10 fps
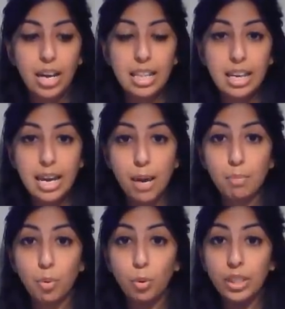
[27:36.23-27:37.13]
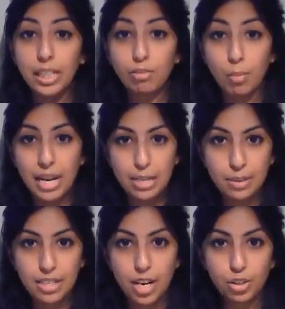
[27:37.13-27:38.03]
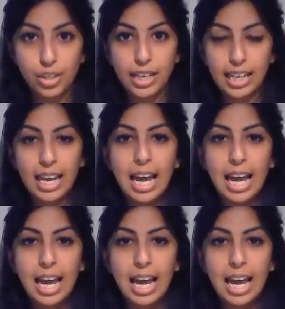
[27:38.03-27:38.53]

either hip or knee replacement surgery.